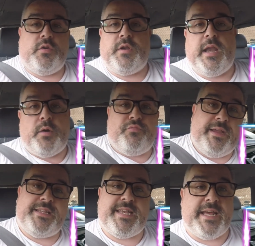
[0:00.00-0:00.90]
now
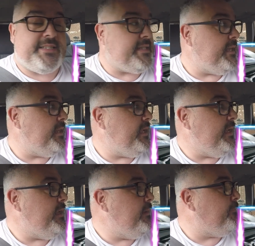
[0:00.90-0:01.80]
retesting
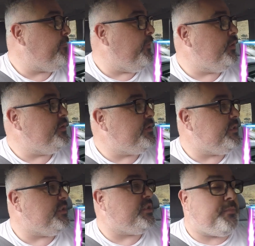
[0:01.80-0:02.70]
the front
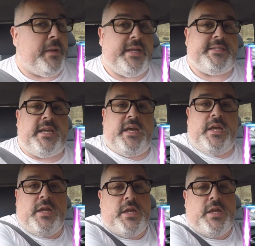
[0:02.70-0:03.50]
splitter